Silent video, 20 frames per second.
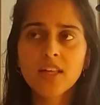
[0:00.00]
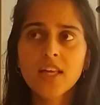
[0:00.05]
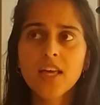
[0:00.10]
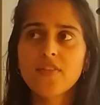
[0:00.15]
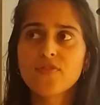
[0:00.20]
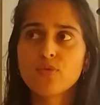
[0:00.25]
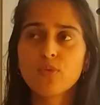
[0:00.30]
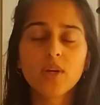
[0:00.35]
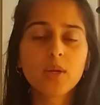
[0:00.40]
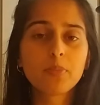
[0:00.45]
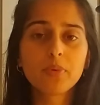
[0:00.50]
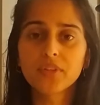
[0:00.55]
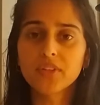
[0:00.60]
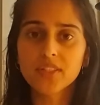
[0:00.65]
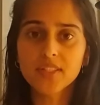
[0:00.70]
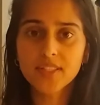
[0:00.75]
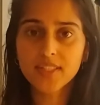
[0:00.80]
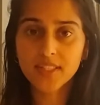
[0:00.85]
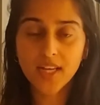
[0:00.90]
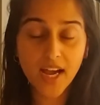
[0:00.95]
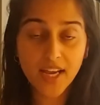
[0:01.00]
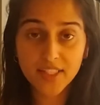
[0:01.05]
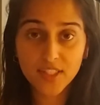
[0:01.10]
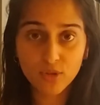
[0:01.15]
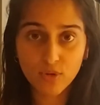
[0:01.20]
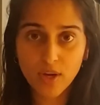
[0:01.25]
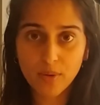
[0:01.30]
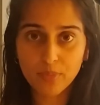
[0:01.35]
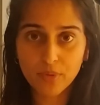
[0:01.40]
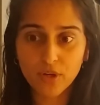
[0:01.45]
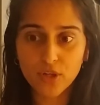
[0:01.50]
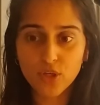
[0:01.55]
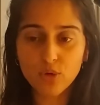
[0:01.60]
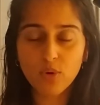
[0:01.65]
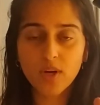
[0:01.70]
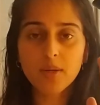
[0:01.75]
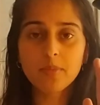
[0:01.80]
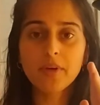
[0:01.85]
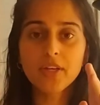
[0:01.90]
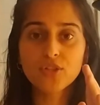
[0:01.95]
if you want to build a skyscraper, you
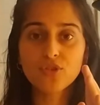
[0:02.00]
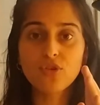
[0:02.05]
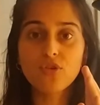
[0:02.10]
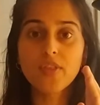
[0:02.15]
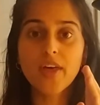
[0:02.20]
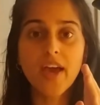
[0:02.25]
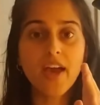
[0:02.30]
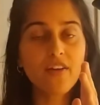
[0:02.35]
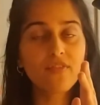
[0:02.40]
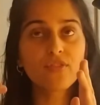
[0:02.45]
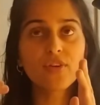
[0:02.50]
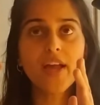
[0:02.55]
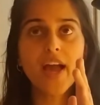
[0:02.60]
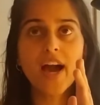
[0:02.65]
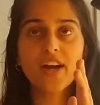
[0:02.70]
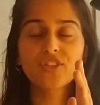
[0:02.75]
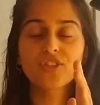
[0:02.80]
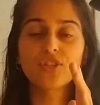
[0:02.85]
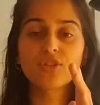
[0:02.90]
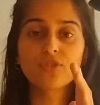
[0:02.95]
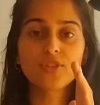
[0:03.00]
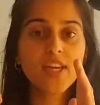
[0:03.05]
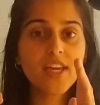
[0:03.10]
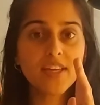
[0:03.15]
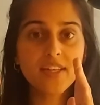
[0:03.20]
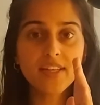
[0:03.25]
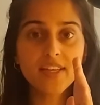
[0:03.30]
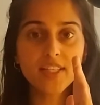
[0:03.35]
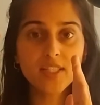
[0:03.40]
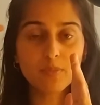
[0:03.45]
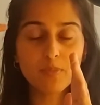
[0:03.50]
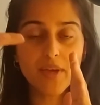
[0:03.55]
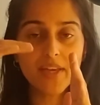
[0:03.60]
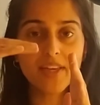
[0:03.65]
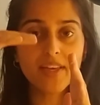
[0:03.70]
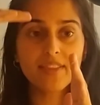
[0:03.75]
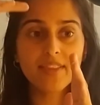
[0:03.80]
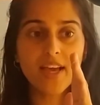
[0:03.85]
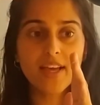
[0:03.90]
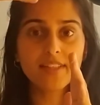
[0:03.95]
want to make sure that every action you're taking is
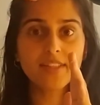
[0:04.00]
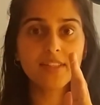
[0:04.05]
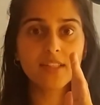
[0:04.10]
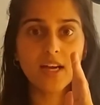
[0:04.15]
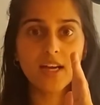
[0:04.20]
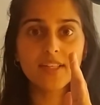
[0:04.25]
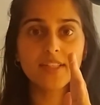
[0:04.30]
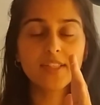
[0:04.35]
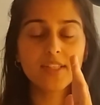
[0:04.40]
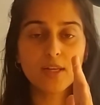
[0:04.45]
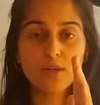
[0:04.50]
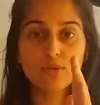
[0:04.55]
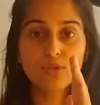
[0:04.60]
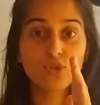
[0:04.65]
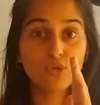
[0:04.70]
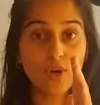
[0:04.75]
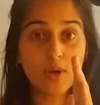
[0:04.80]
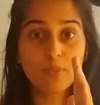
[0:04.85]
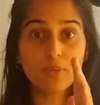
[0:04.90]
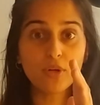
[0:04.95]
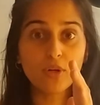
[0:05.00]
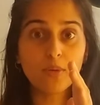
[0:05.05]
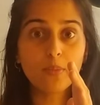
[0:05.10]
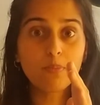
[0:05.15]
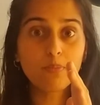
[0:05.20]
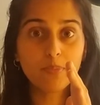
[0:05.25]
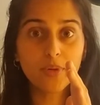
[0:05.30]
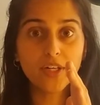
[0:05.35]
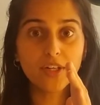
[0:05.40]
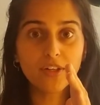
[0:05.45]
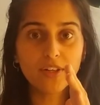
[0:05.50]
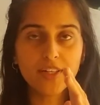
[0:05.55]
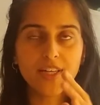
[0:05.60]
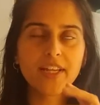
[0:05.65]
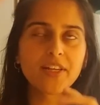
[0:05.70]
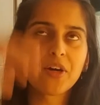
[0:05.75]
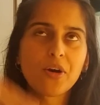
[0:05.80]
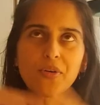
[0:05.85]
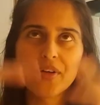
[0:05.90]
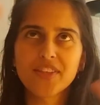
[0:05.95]
making that skyscraper bigger. And I
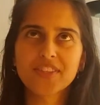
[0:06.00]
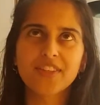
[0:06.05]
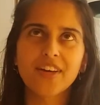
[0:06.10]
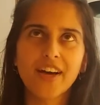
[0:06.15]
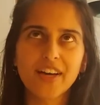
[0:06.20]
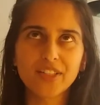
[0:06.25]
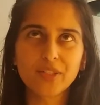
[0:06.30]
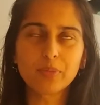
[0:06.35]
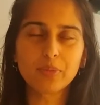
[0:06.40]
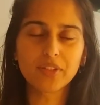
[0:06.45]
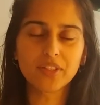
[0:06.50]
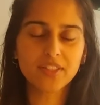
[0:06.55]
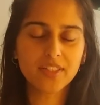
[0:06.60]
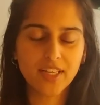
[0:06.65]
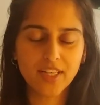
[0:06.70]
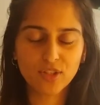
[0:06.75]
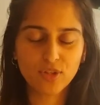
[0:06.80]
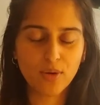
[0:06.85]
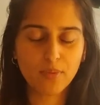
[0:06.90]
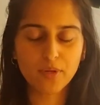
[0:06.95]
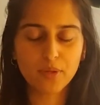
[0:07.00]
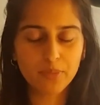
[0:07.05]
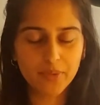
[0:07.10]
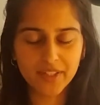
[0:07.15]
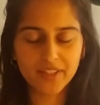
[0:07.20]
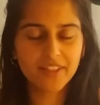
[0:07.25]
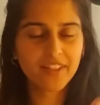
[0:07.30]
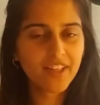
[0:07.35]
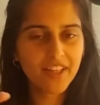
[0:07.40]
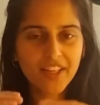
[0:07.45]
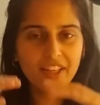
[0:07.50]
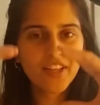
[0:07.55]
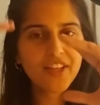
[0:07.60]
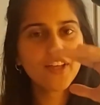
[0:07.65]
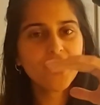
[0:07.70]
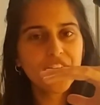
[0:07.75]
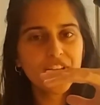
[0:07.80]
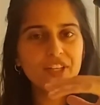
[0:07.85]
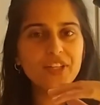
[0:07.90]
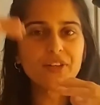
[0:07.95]
know that's not how you build a skyscraper, but
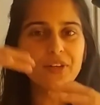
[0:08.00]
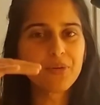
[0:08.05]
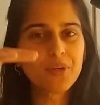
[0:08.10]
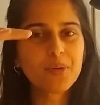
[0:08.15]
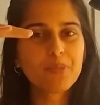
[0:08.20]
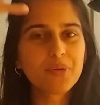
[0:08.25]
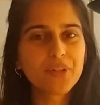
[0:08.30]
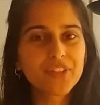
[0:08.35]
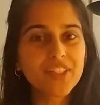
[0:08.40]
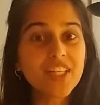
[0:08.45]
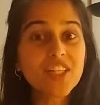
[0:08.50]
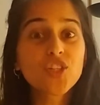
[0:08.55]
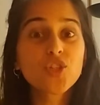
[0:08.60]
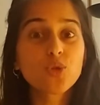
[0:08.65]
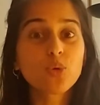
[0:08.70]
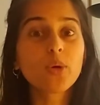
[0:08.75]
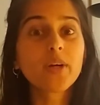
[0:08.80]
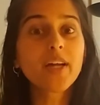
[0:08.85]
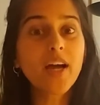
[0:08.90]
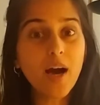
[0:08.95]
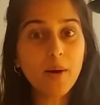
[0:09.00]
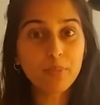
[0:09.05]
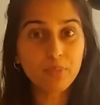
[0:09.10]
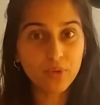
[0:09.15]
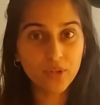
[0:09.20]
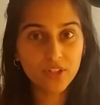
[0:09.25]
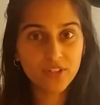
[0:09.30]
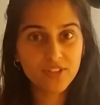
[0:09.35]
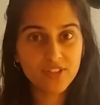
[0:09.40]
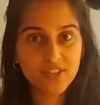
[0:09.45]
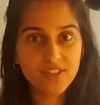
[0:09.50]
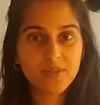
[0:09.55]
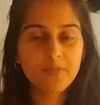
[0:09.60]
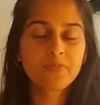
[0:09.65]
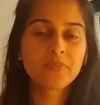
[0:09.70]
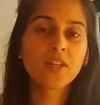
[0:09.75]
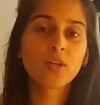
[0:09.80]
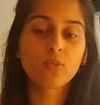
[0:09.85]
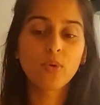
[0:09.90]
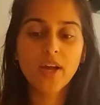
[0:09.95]
you want to build each story upwards,
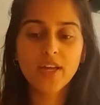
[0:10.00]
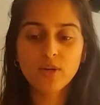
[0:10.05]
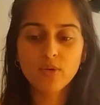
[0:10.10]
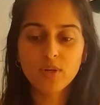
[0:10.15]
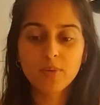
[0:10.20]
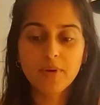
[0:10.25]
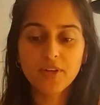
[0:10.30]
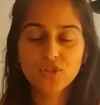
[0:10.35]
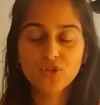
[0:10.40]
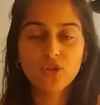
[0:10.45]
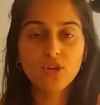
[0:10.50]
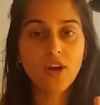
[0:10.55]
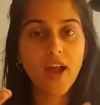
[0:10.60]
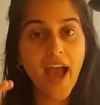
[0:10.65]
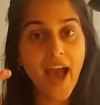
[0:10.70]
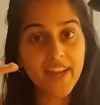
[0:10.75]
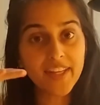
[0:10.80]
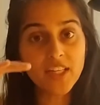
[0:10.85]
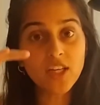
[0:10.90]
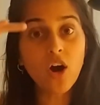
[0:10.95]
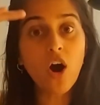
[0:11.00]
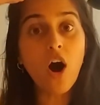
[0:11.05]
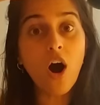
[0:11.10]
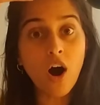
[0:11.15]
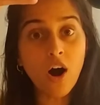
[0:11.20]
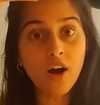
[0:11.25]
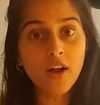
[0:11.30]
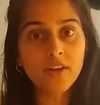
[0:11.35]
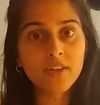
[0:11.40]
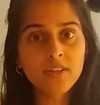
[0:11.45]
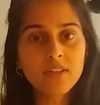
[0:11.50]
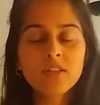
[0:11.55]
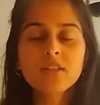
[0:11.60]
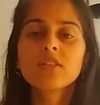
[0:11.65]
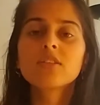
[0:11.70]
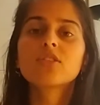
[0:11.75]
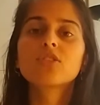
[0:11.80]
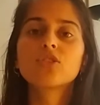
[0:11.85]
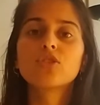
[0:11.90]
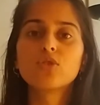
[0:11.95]
right? You want to make sure you're adding on
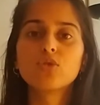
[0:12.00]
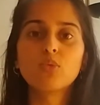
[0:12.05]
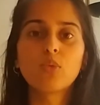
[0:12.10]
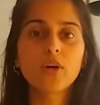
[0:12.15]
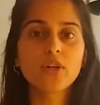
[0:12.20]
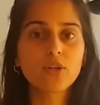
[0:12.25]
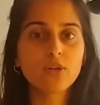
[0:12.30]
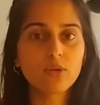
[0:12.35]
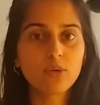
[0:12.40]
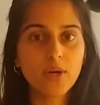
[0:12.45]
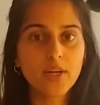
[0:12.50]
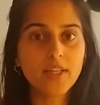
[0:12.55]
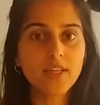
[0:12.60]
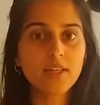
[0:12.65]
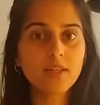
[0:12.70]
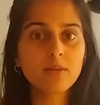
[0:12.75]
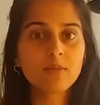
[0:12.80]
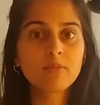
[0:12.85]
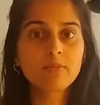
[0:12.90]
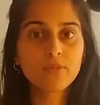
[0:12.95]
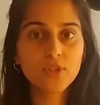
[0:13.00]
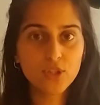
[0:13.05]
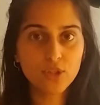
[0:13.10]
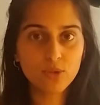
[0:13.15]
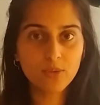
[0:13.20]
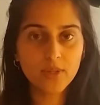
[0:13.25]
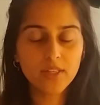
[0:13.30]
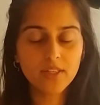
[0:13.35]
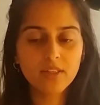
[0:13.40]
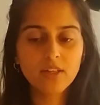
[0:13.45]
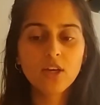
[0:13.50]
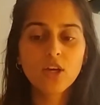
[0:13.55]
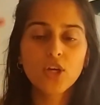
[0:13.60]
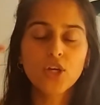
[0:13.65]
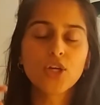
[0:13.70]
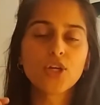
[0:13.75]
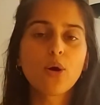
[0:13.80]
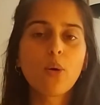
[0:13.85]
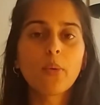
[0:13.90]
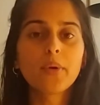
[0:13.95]
to what you're already doing.
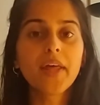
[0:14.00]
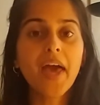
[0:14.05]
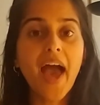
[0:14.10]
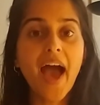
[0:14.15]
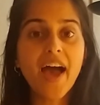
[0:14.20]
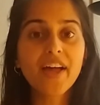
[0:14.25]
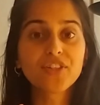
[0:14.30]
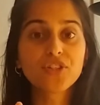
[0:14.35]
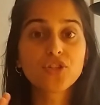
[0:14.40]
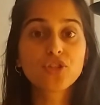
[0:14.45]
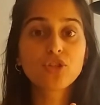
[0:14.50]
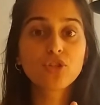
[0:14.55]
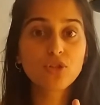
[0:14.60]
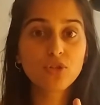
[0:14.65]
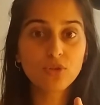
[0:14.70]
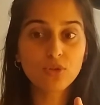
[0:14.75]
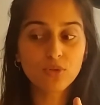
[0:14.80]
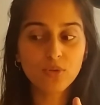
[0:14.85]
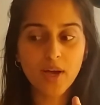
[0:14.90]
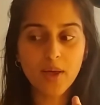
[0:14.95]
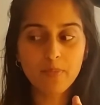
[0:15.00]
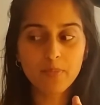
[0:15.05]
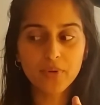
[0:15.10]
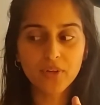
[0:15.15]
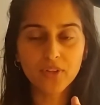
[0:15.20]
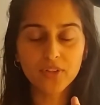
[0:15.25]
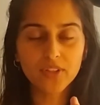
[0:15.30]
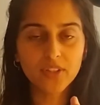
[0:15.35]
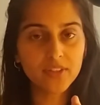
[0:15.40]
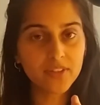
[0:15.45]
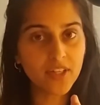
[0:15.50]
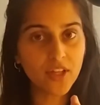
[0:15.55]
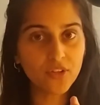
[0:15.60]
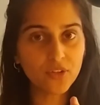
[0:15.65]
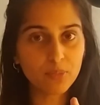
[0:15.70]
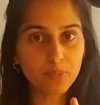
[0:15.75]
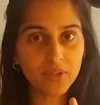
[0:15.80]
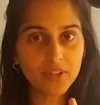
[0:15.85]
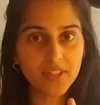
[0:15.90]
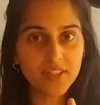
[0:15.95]
You don't want to add to and build another
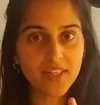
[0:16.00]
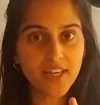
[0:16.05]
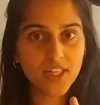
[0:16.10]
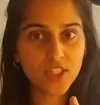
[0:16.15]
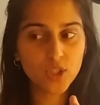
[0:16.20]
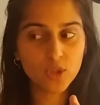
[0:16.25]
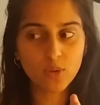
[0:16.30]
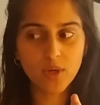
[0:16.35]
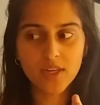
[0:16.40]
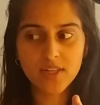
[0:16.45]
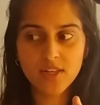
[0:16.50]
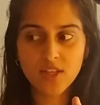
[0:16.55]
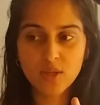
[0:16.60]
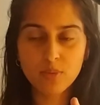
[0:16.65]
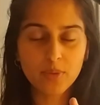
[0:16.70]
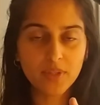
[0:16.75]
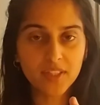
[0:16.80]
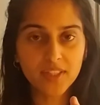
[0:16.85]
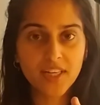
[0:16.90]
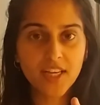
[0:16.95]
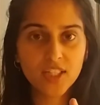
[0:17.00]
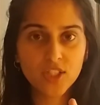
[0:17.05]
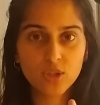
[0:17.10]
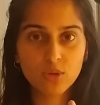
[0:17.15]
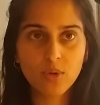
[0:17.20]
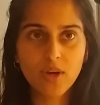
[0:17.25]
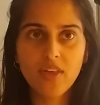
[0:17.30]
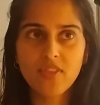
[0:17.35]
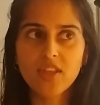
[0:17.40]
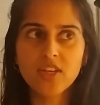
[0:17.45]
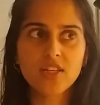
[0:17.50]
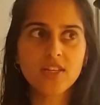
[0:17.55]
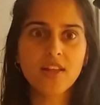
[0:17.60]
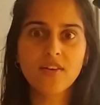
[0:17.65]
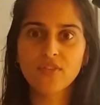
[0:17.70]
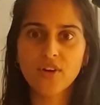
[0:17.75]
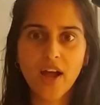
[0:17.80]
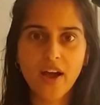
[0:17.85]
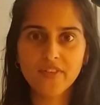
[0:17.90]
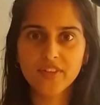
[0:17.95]
building next to it, another building next to it, and then you
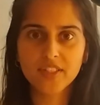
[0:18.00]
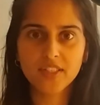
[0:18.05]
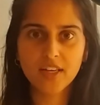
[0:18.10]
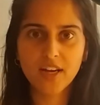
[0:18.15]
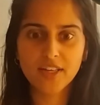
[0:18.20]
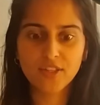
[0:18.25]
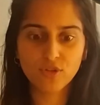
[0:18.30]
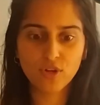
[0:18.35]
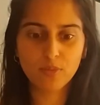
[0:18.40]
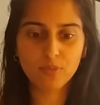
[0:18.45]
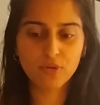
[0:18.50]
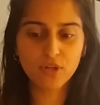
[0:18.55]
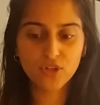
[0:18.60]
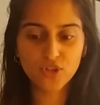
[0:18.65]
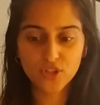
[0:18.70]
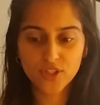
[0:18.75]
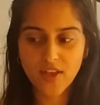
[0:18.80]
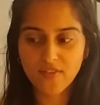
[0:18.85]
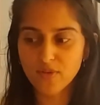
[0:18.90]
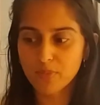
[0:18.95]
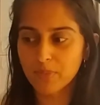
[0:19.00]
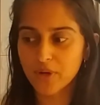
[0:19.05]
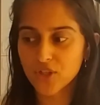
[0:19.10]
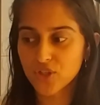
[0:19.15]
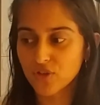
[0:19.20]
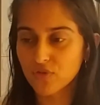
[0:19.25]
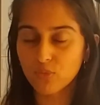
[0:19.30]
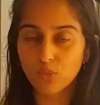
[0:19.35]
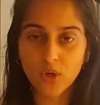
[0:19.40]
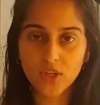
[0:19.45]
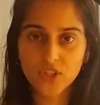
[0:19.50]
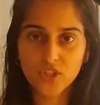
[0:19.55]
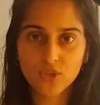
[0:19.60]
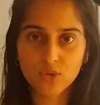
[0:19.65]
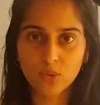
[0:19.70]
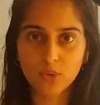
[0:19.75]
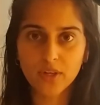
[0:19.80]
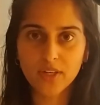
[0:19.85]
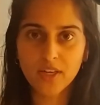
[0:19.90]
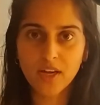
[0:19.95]
never have a skyscraper. You just have a bunch of
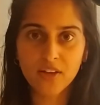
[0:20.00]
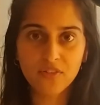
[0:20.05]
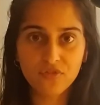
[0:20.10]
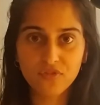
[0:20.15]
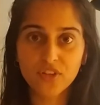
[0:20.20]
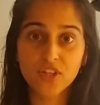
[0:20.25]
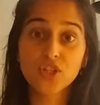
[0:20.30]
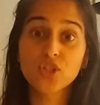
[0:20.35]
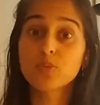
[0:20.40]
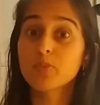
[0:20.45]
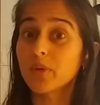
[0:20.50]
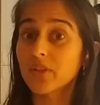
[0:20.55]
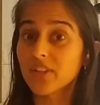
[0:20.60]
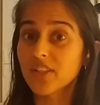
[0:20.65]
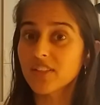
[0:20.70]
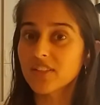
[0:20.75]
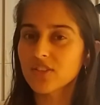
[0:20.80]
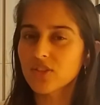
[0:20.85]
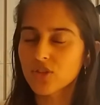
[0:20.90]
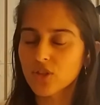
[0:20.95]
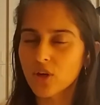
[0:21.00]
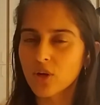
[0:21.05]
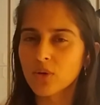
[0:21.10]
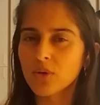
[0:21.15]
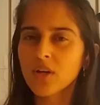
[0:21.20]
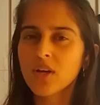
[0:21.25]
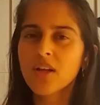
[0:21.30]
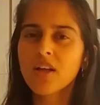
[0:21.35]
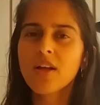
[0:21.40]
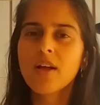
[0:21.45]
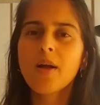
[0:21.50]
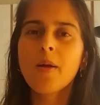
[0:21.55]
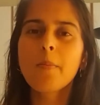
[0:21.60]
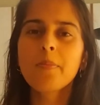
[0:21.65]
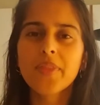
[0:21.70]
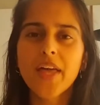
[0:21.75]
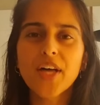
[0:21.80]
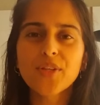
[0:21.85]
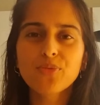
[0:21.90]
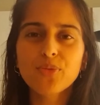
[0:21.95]
one-story unfinished buildings. So
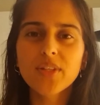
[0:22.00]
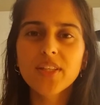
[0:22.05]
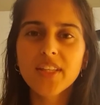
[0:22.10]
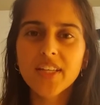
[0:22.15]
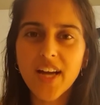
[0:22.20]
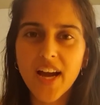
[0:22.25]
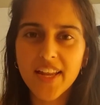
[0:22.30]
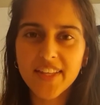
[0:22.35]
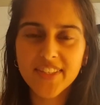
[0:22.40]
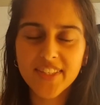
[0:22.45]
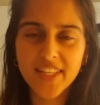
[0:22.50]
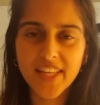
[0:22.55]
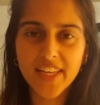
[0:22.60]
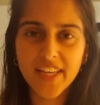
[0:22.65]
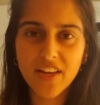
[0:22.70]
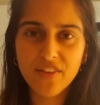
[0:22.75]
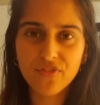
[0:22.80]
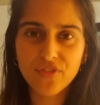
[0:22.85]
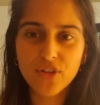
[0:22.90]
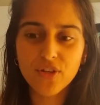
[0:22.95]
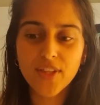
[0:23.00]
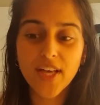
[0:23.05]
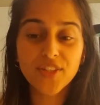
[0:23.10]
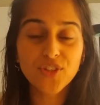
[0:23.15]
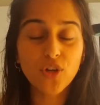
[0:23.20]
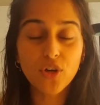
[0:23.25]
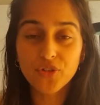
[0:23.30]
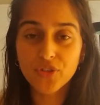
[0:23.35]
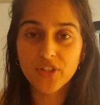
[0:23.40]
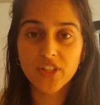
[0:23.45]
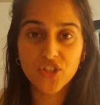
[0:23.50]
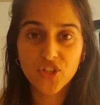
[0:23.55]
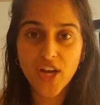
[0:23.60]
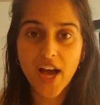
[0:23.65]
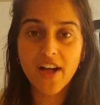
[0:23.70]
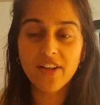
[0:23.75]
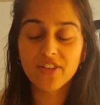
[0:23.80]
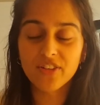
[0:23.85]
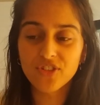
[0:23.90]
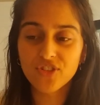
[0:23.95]
that's really the guidance that I get for you. That's also the
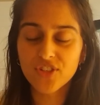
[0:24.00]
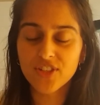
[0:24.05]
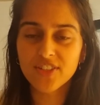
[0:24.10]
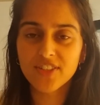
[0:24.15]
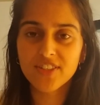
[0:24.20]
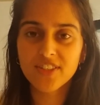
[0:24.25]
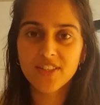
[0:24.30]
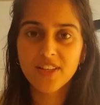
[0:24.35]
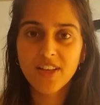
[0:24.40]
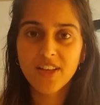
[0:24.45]
challenge is,